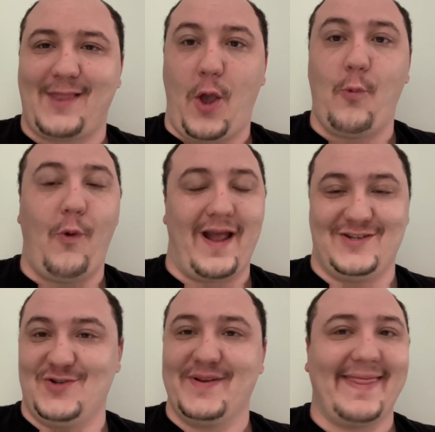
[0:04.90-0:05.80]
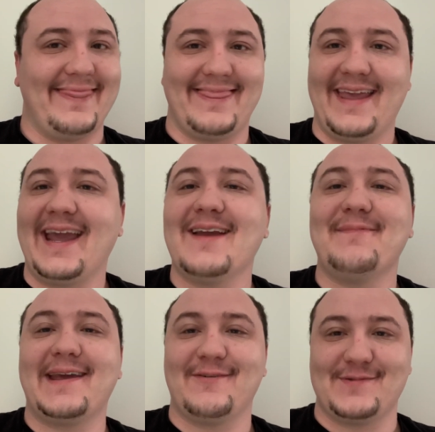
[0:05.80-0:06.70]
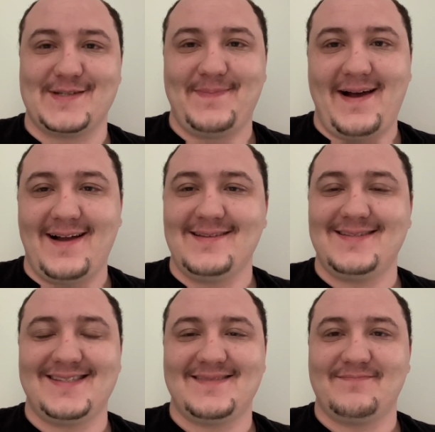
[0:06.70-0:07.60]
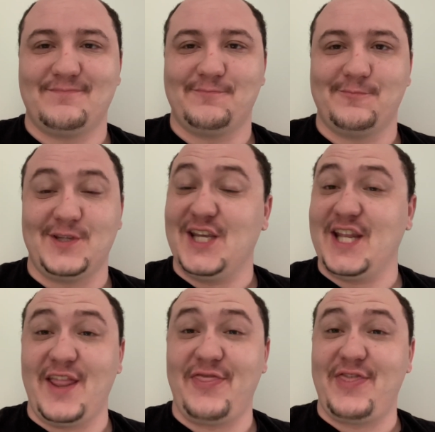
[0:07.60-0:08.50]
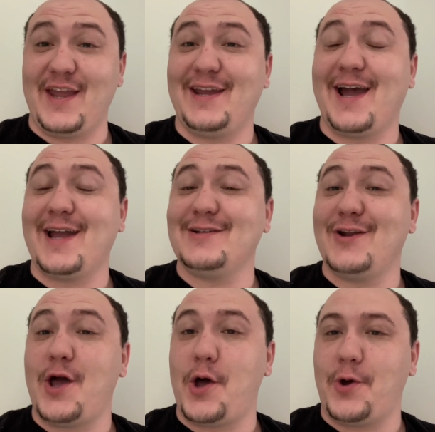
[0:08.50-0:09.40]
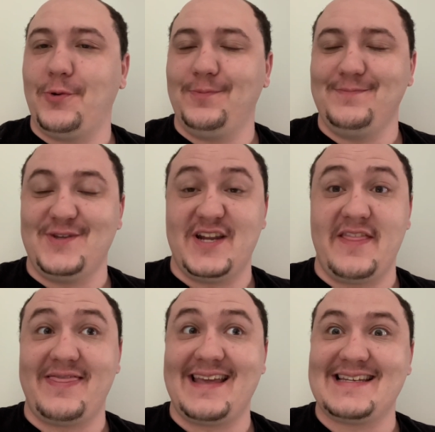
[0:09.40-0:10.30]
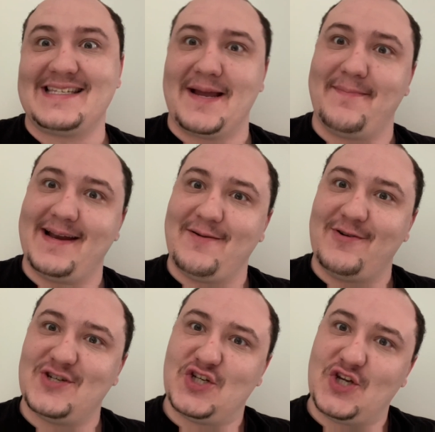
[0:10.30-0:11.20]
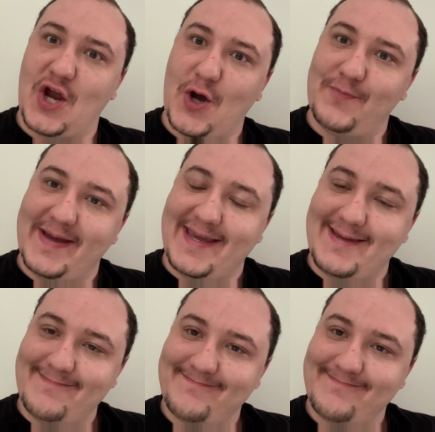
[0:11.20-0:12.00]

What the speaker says: What, you didn't think I'd make a response? You didn't think I'd know? You didn't think somebody would show me?